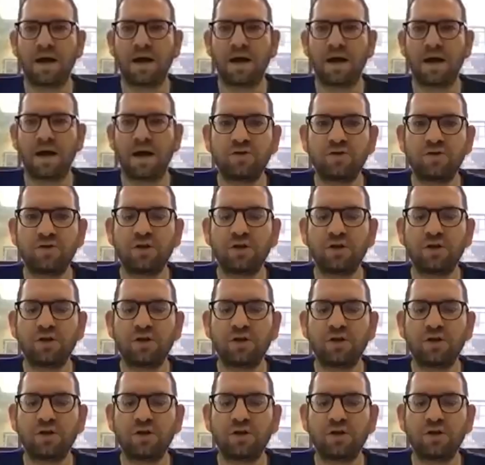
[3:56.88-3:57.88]
go on
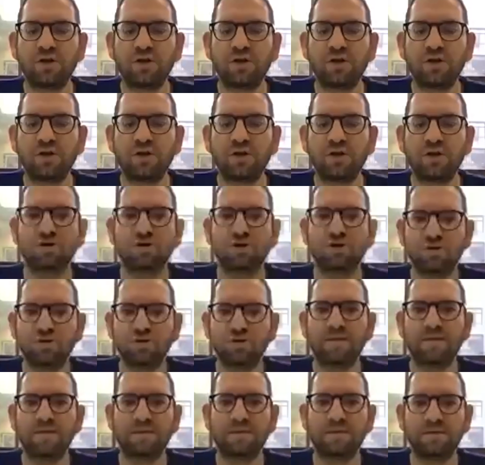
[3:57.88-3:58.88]
holiday, but you do have to
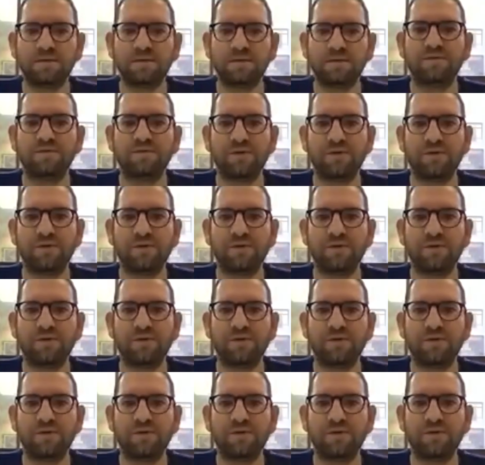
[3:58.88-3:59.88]
be very careful.
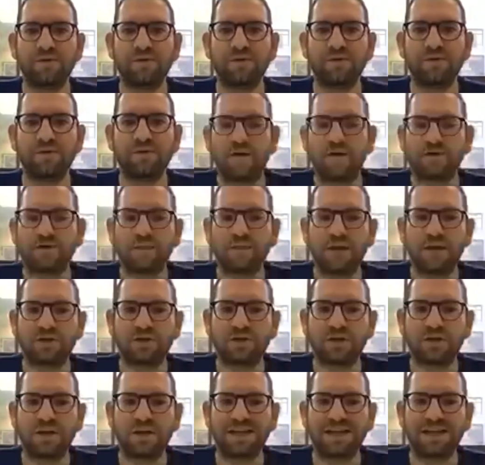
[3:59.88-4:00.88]
You have to make sure
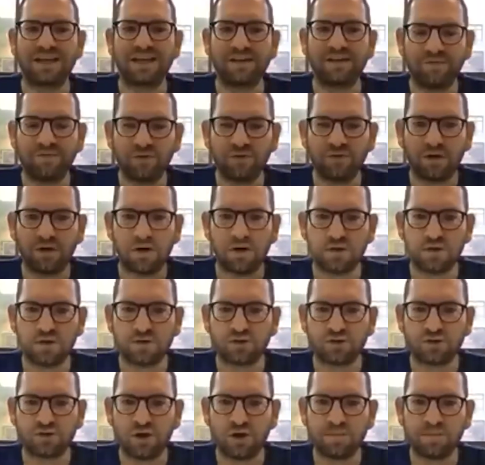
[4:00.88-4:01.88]
that if you go to the
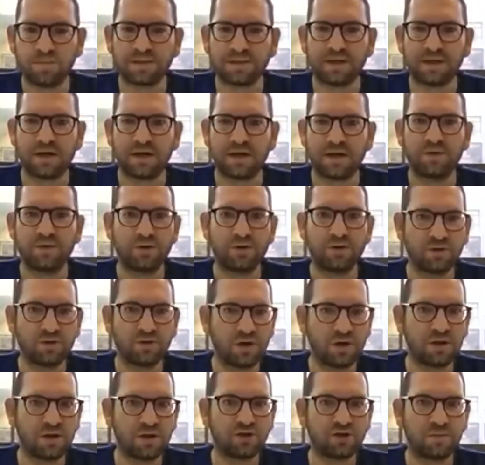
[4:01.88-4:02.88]
shops, and when you do go to
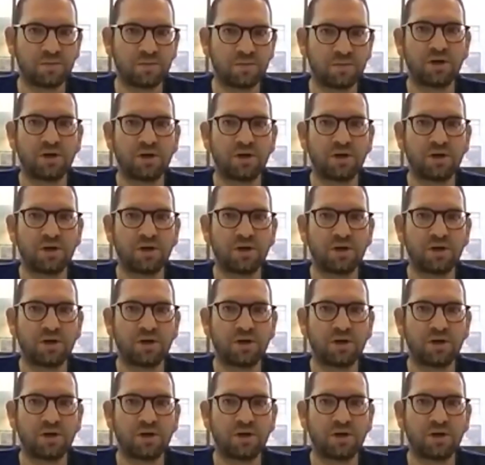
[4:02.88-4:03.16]
the shops, you go as